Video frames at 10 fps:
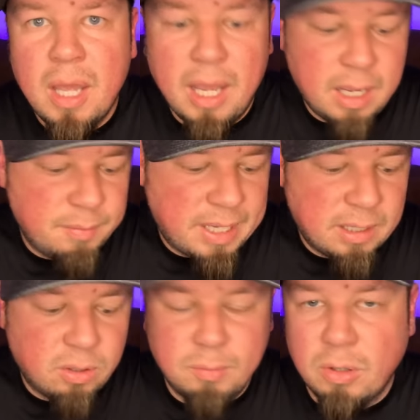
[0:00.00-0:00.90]
and
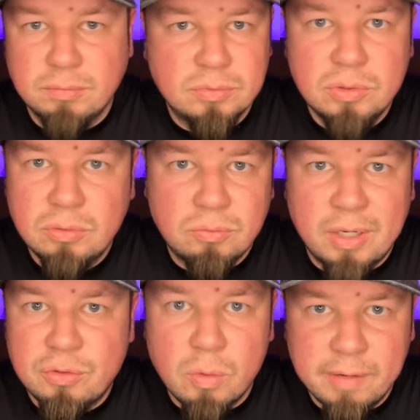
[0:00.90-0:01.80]
it only brought
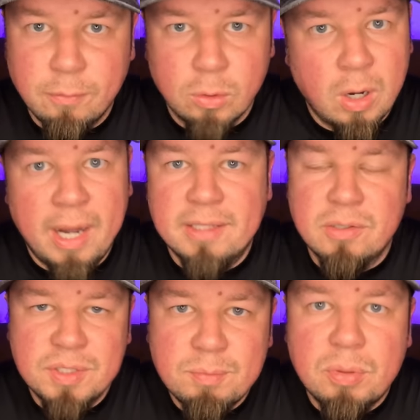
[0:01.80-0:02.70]
around 24 grand,
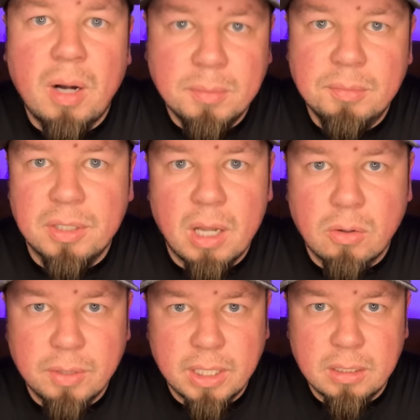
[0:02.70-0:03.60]
so it's probably
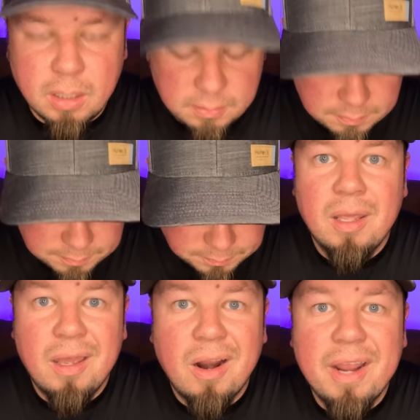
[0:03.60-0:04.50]
not going to get done.
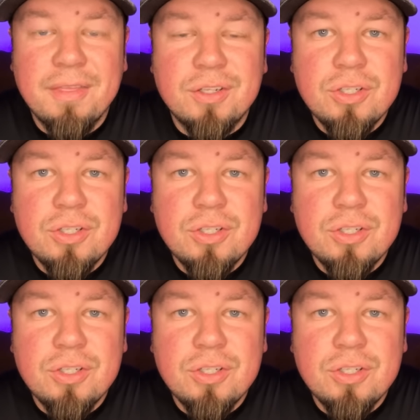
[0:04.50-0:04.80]
All right, the